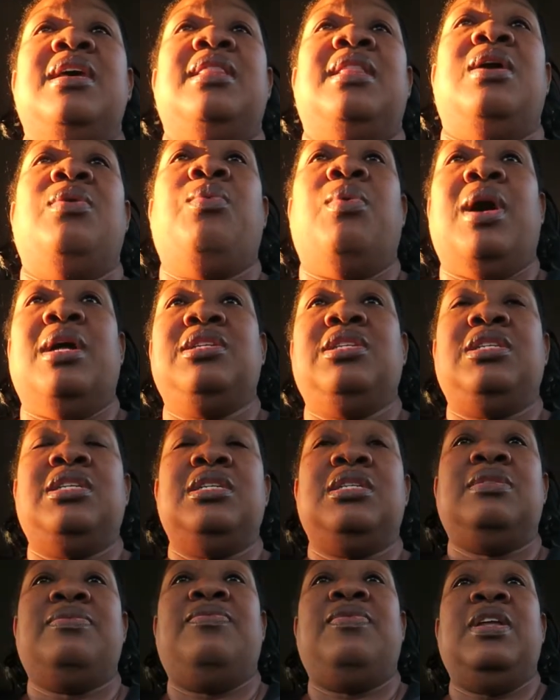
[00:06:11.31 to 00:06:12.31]
they watch
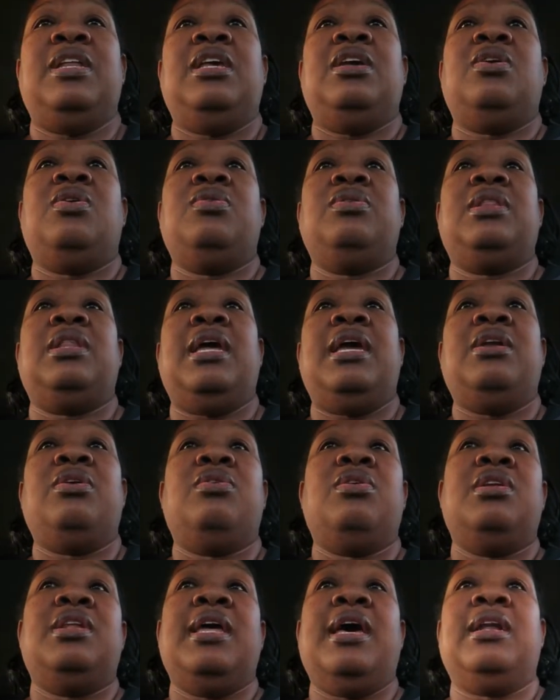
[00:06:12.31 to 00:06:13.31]
this video
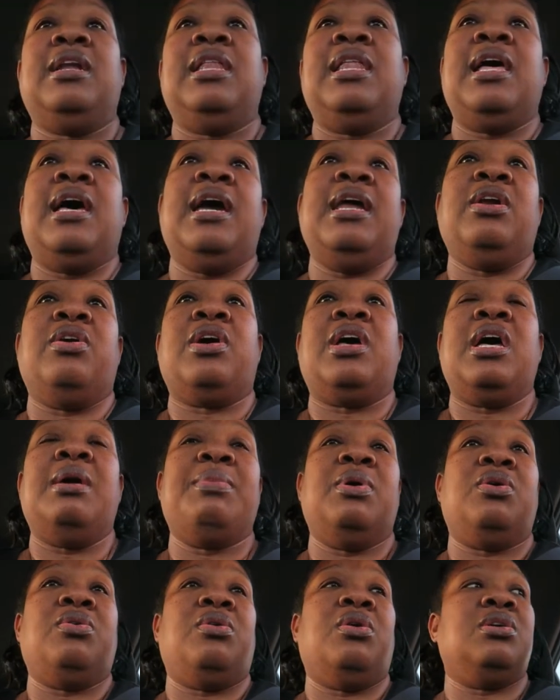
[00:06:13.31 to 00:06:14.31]
later on down the line or
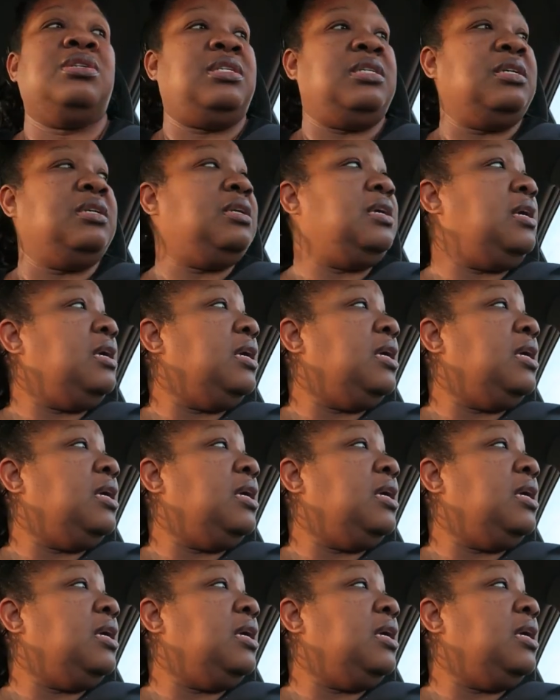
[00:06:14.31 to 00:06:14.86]
come across it,